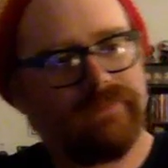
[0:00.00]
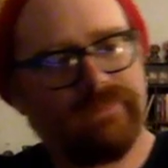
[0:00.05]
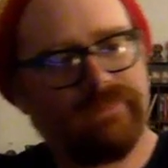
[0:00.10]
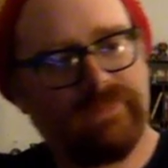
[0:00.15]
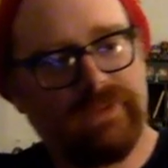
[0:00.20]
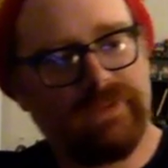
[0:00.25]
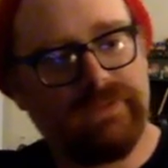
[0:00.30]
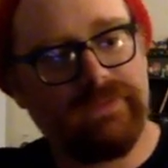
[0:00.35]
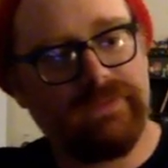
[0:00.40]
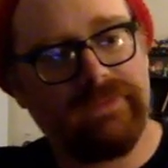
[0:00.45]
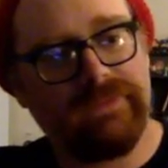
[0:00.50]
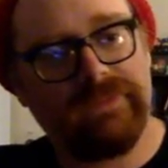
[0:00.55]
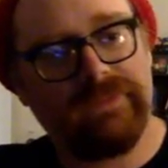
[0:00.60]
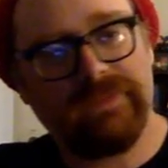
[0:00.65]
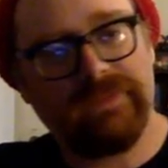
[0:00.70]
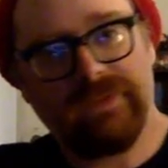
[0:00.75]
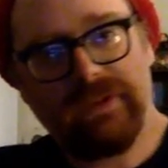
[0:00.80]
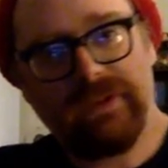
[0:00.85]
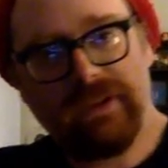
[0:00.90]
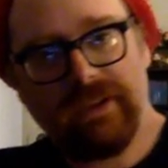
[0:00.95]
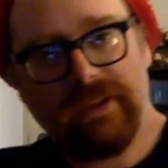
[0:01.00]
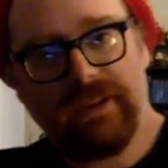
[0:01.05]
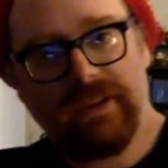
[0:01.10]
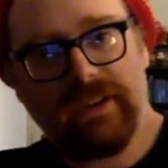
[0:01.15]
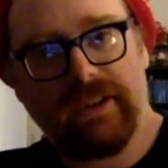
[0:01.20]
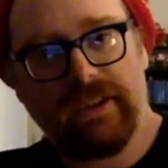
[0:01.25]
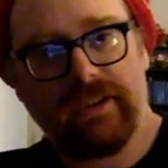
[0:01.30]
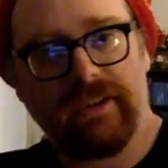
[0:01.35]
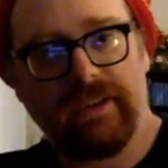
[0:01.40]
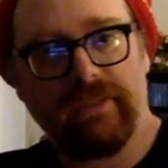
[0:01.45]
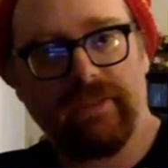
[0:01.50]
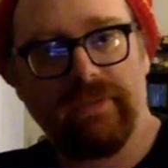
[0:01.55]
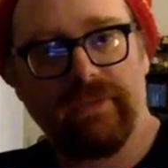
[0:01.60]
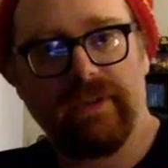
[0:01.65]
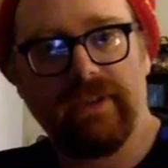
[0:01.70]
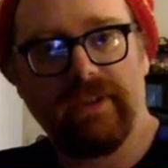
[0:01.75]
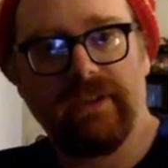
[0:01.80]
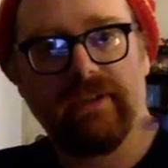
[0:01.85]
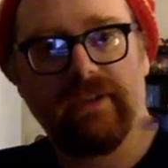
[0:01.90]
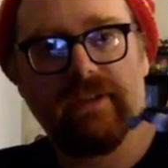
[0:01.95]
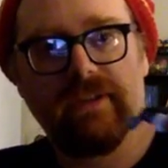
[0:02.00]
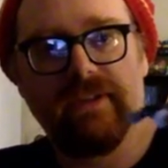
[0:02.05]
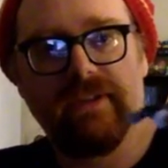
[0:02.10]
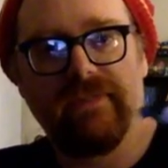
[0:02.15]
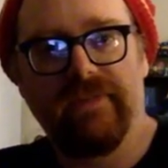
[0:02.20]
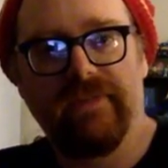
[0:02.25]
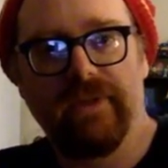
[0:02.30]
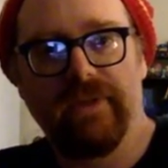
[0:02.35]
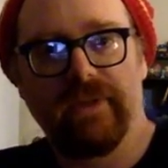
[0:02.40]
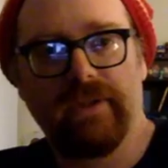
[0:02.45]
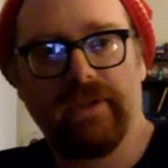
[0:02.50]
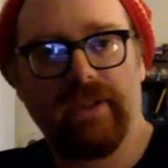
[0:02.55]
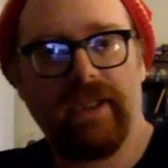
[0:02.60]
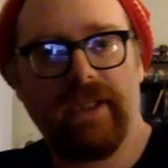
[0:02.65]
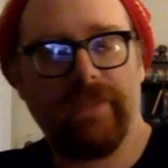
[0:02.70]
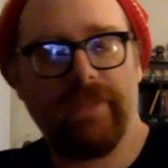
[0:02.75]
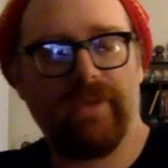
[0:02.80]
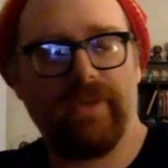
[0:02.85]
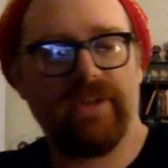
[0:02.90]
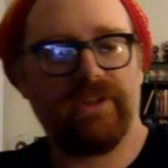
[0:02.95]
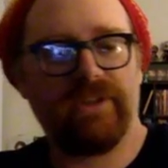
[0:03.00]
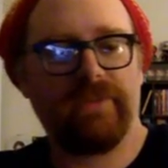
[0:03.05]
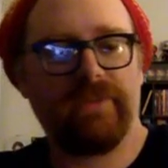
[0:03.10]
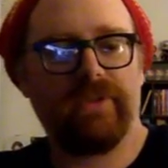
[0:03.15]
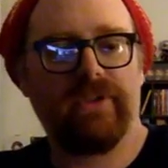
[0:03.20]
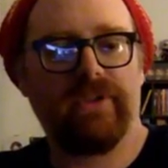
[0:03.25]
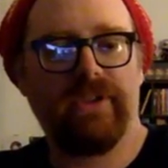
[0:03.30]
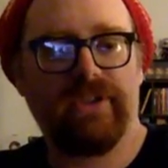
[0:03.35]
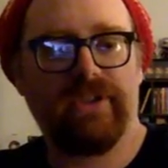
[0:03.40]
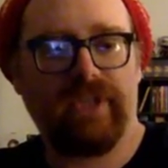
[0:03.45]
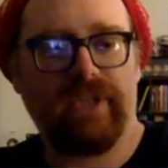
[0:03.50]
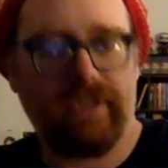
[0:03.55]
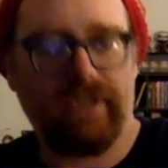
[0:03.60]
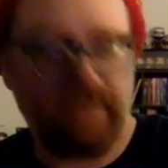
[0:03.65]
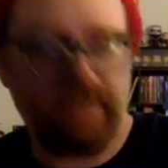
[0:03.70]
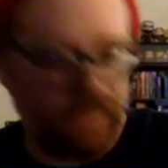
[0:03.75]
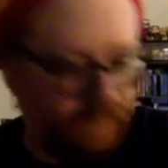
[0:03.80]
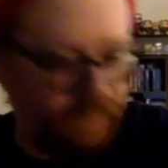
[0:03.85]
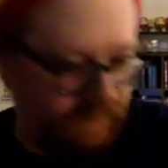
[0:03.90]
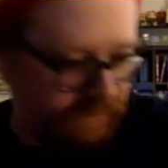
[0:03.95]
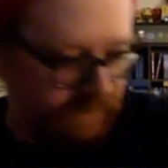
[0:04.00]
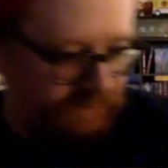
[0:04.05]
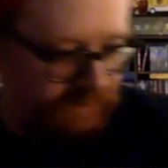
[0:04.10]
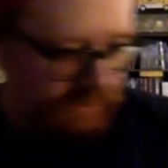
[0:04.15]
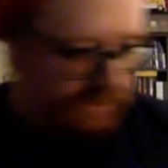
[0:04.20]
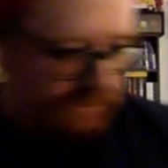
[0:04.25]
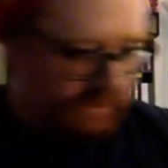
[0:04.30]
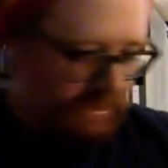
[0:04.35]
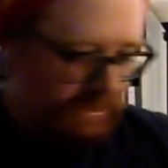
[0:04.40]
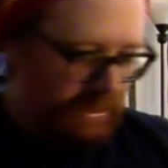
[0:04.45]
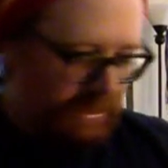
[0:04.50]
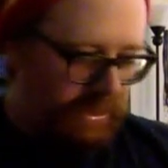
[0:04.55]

Kind of like the vertical hammer as opposed to just kind of on the side.